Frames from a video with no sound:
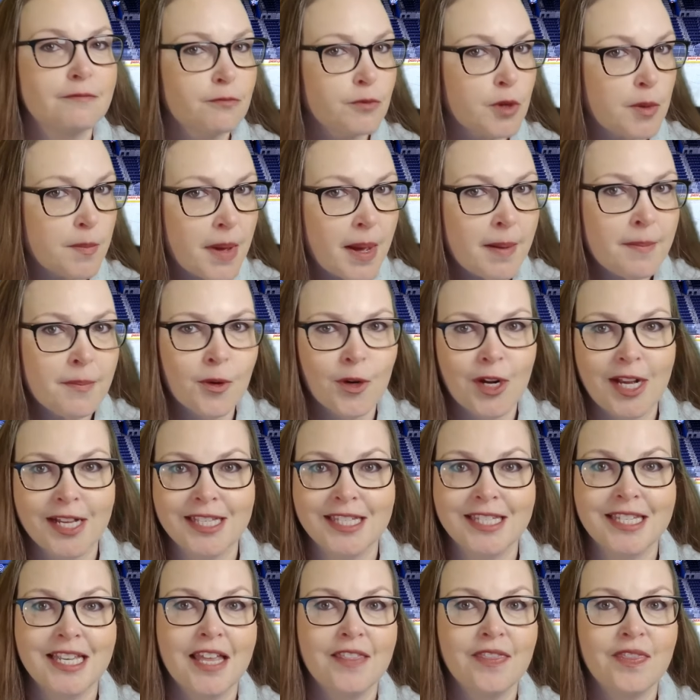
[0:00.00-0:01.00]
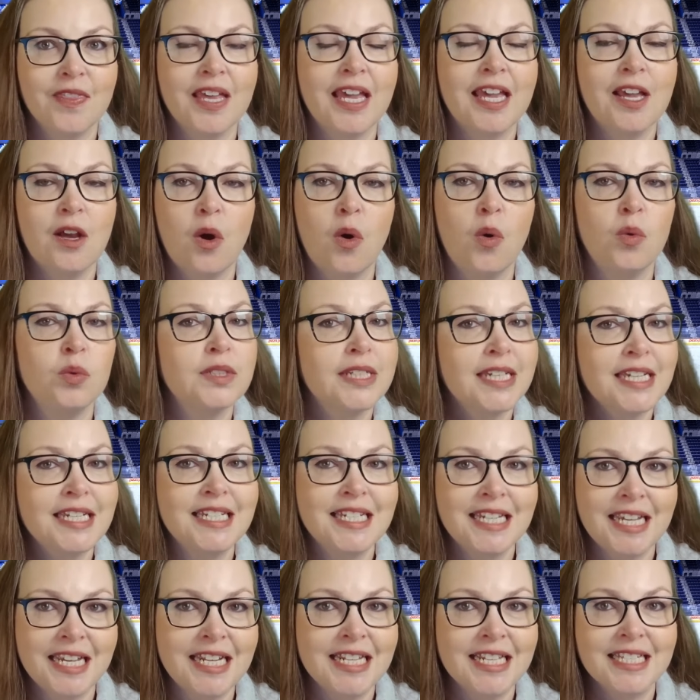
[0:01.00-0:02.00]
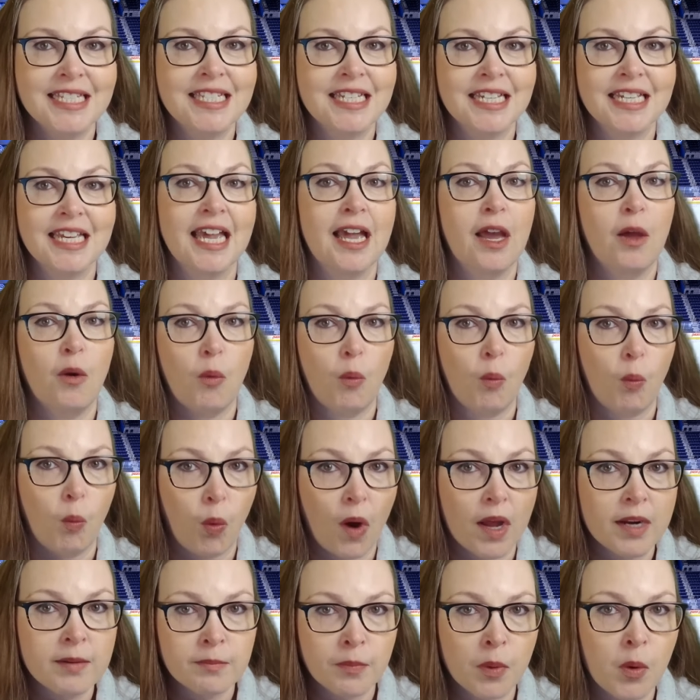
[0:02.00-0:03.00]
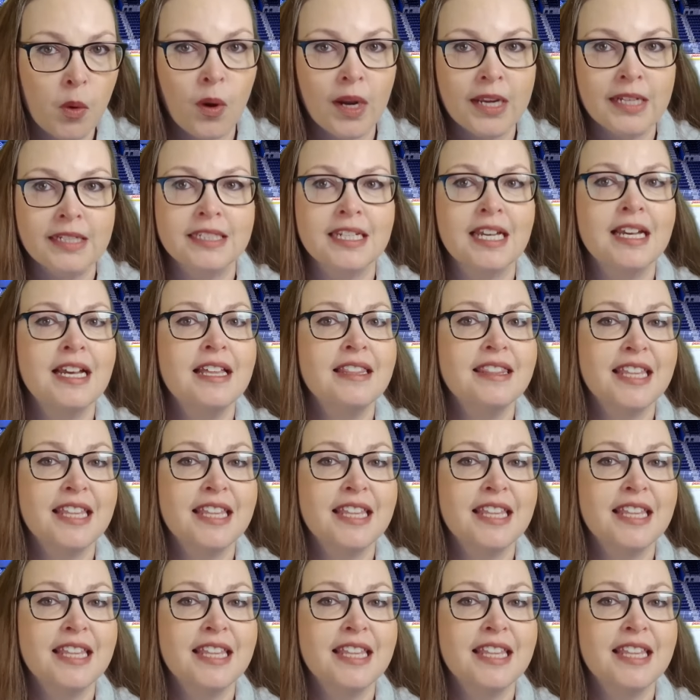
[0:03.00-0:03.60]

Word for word: Remember, I said they only needed to get one point,